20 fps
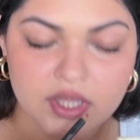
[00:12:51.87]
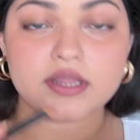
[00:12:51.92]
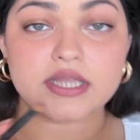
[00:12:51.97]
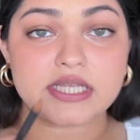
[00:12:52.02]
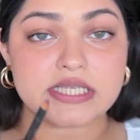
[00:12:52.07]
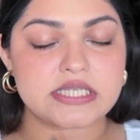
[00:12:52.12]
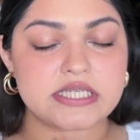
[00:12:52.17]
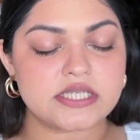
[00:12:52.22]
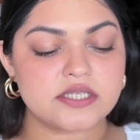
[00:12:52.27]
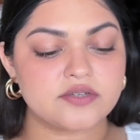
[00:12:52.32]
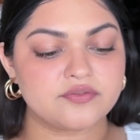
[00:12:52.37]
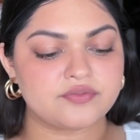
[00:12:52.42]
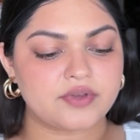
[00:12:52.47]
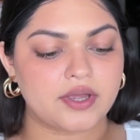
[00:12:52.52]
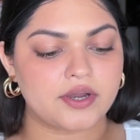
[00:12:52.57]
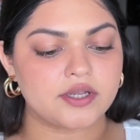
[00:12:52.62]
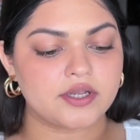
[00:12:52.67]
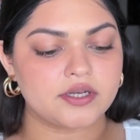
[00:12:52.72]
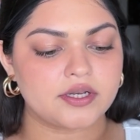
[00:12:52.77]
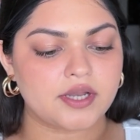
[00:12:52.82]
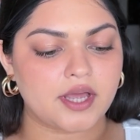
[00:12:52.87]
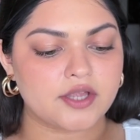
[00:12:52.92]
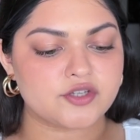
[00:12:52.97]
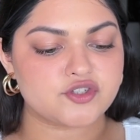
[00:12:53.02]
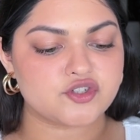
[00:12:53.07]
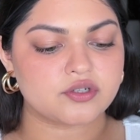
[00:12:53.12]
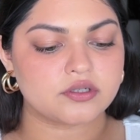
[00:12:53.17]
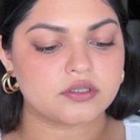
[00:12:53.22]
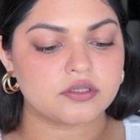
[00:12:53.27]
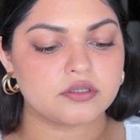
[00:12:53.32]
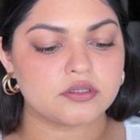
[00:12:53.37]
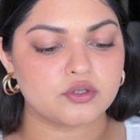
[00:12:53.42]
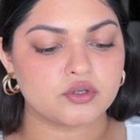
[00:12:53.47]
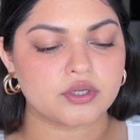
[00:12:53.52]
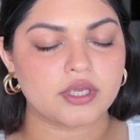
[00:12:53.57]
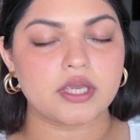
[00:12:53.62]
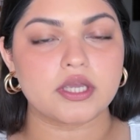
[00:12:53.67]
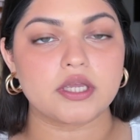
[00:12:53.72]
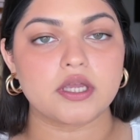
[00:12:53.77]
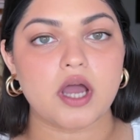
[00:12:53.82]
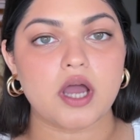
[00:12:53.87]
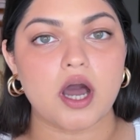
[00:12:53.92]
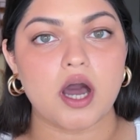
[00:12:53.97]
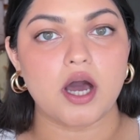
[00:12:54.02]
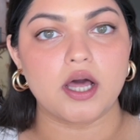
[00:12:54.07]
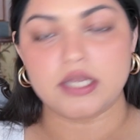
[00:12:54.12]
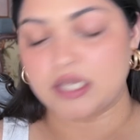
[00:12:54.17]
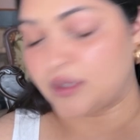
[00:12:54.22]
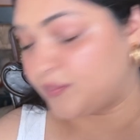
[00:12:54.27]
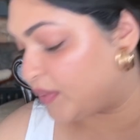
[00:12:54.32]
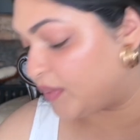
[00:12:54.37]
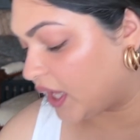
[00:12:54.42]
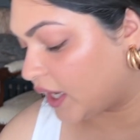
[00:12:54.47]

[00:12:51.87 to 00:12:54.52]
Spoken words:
This is a very natural looking lip